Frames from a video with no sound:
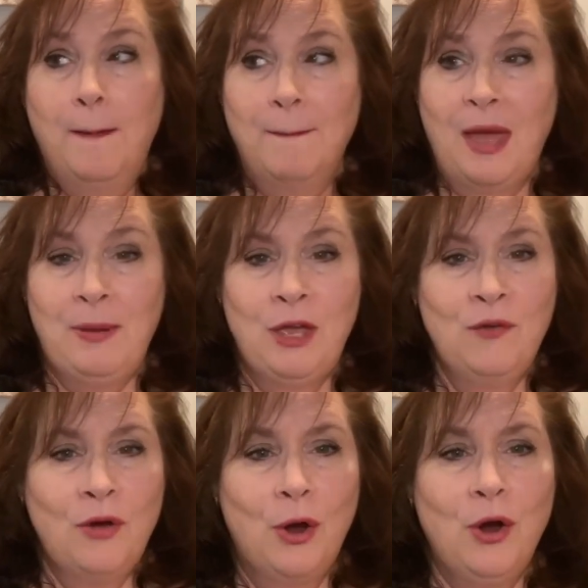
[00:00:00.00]
Maybe
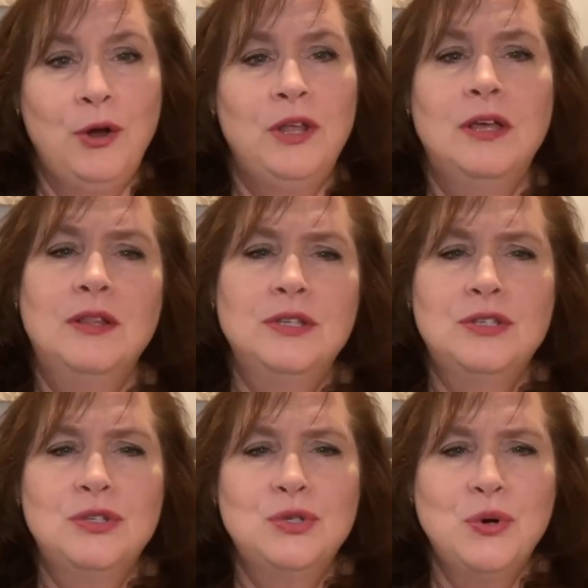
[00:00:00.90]
you've heard the
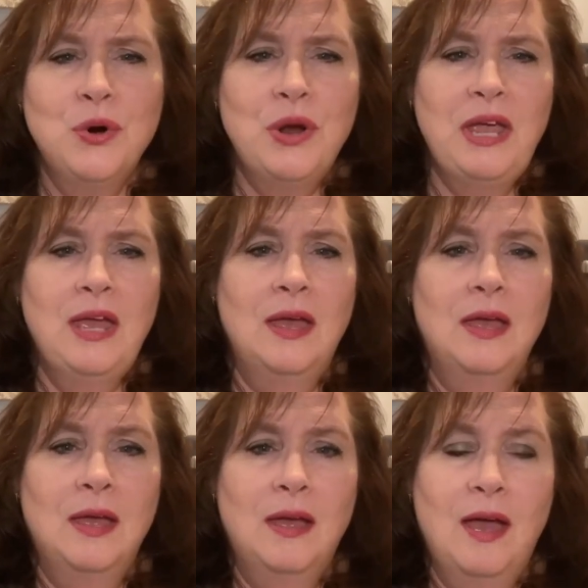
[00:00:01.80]
story
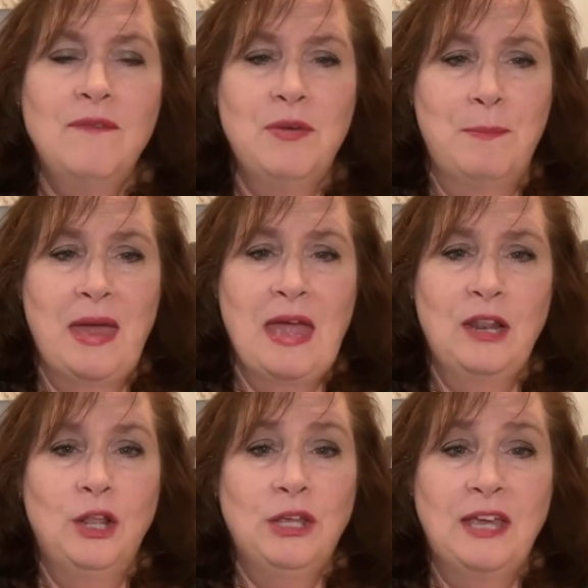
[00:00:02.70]
of the
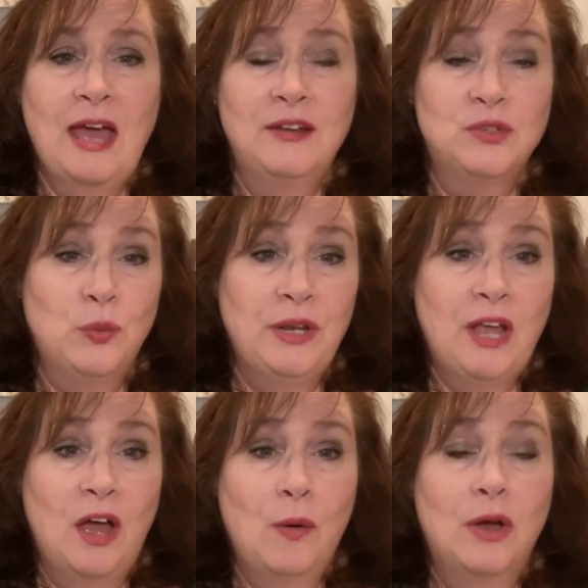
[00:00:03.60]
man looking out his
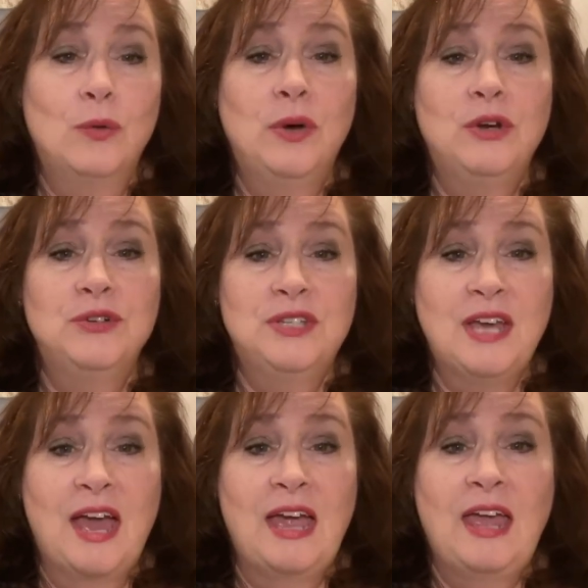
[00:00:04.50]
window on a winter's
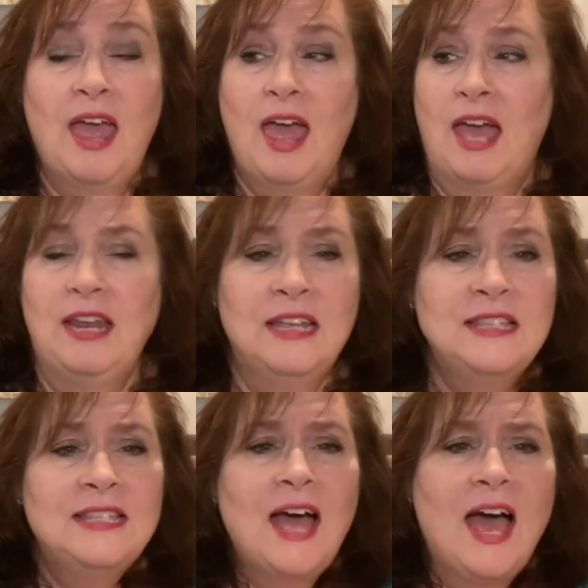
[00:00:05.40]
day, and
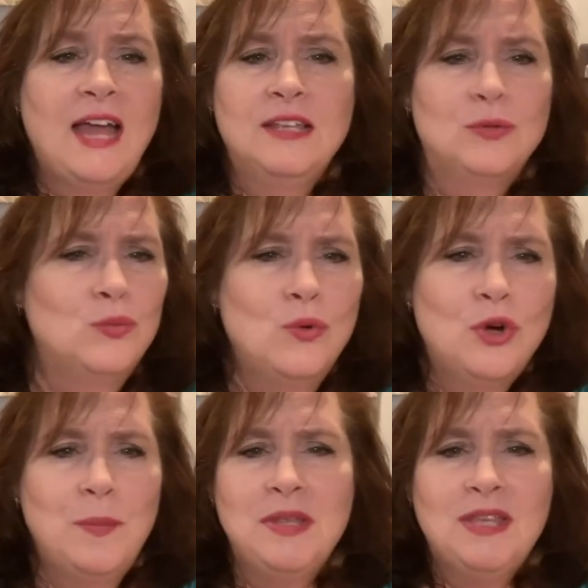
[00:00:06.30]
inside it's
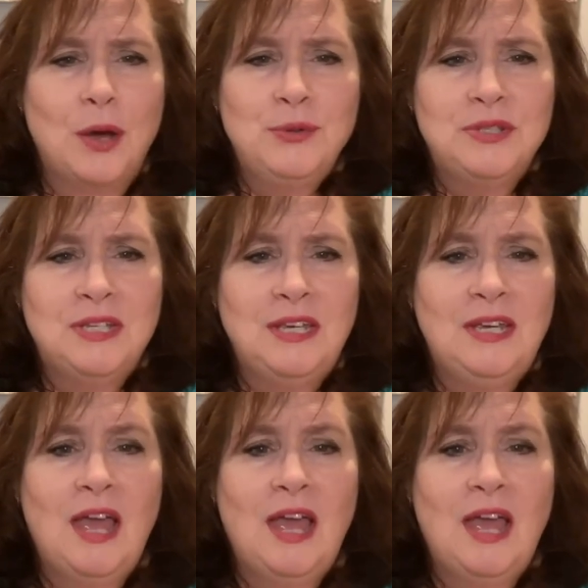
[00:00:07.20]
warm and toasty,